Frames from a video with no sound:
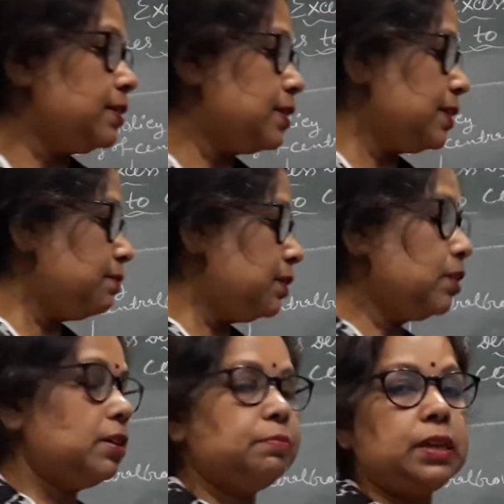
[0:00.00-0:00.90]
the central
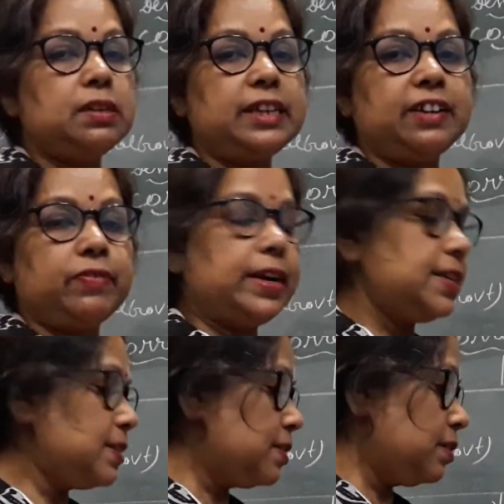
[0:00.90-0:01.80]
government
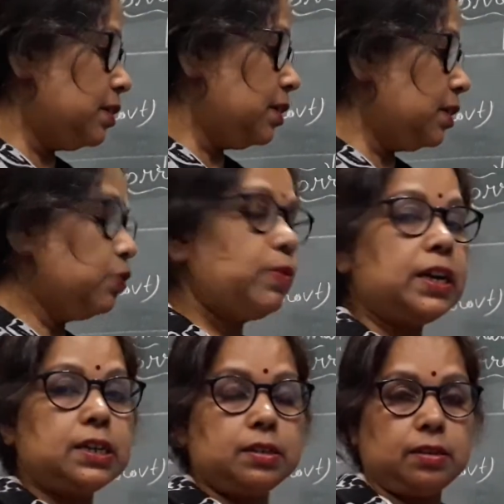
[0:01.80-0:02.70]
advise in
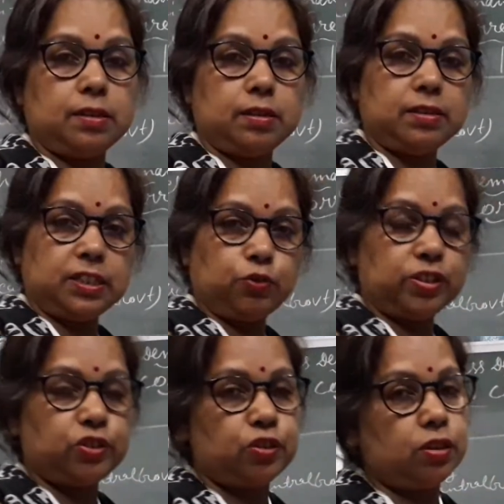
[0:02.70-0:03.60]
what
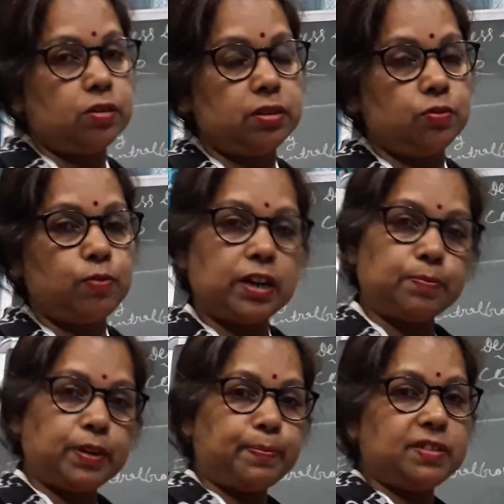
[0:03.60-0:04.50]
situation or what
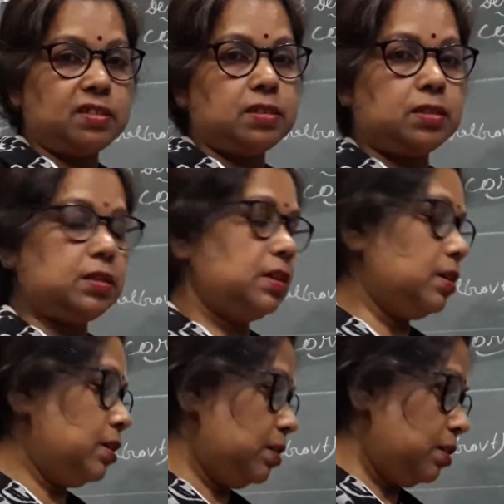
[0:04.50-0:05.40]
purposes
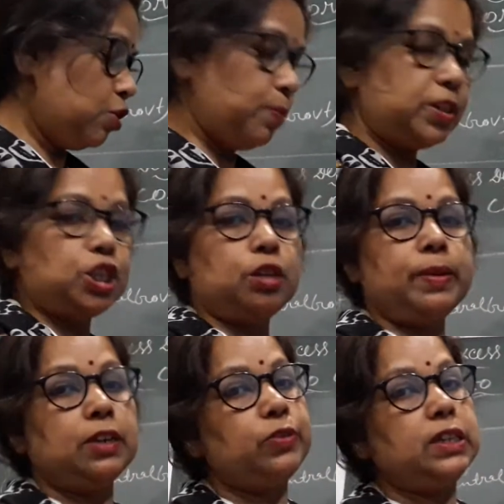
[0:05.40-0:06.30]
the commercial
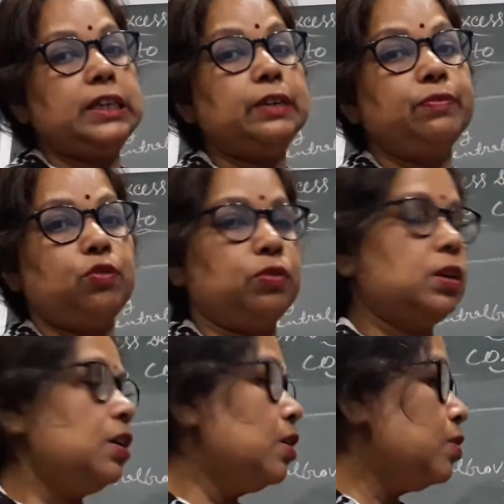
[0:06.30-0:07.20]
bank will give loan.
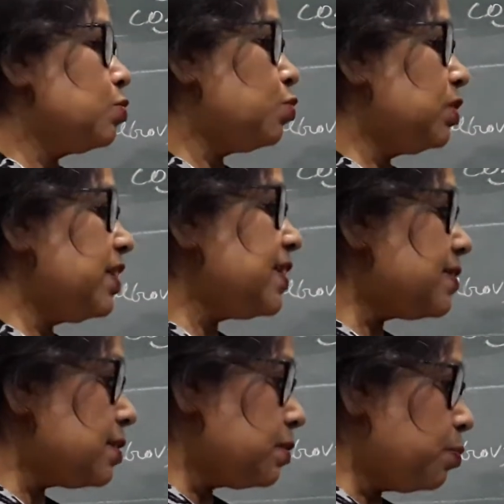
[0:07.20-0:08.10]
So
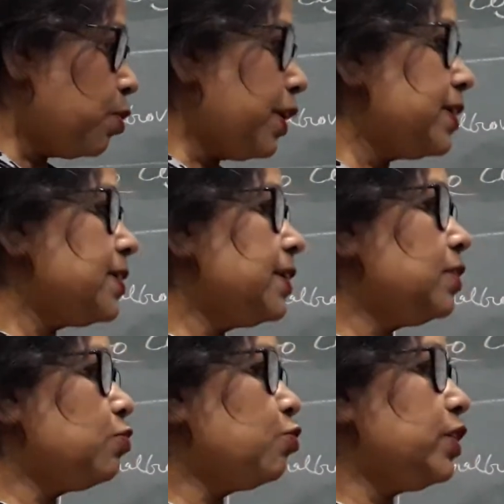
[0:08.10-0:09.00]
these points are
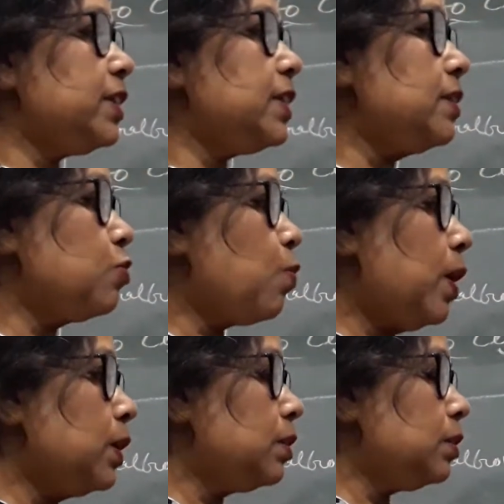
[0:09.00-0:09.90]
included in
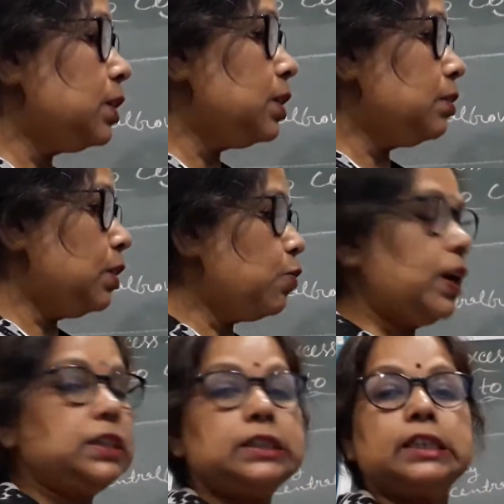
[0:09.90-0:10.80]

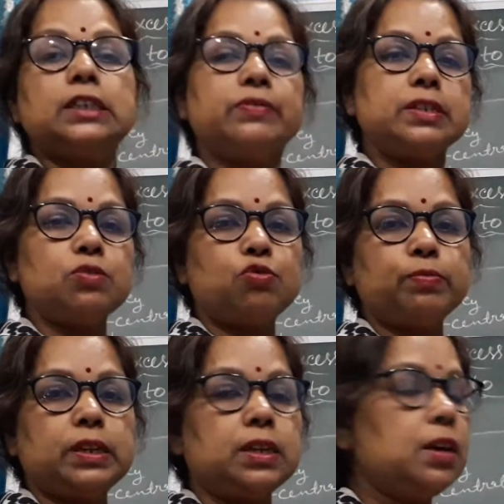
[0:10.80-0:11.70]
qualitative
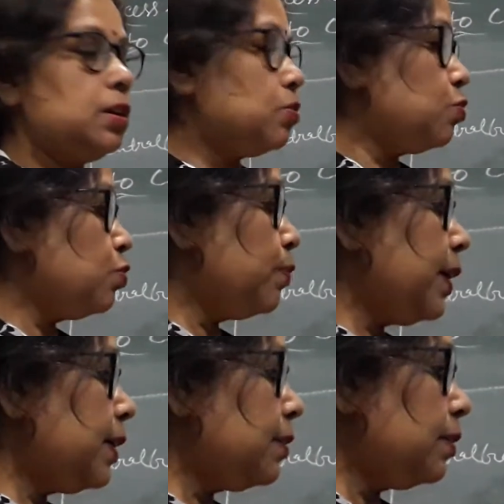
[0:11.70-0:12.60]
instrument. So
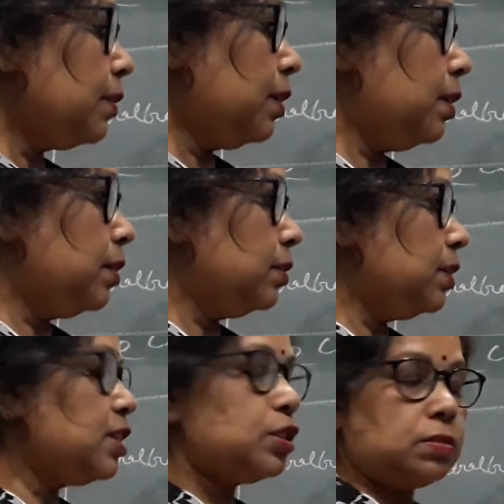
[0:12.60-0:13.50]
when
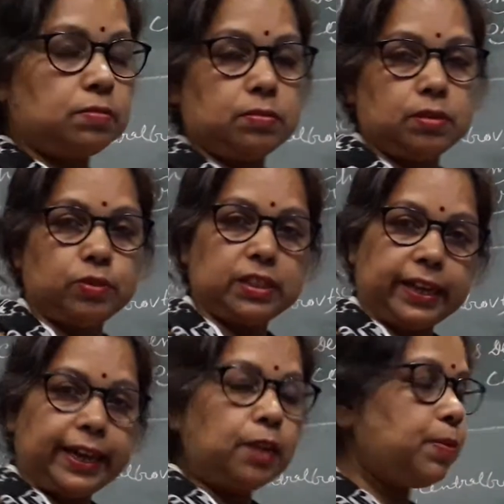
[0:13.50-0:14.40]
this with the
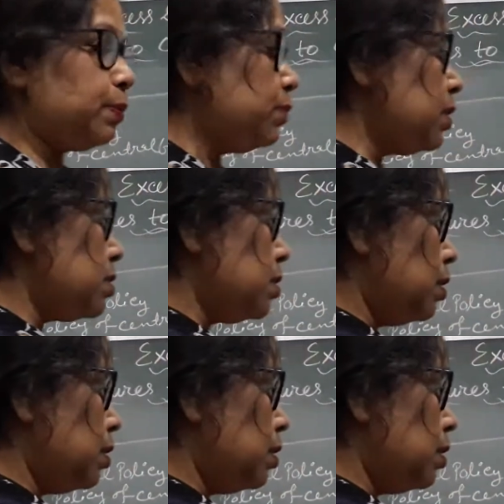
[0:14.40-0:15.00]
help of this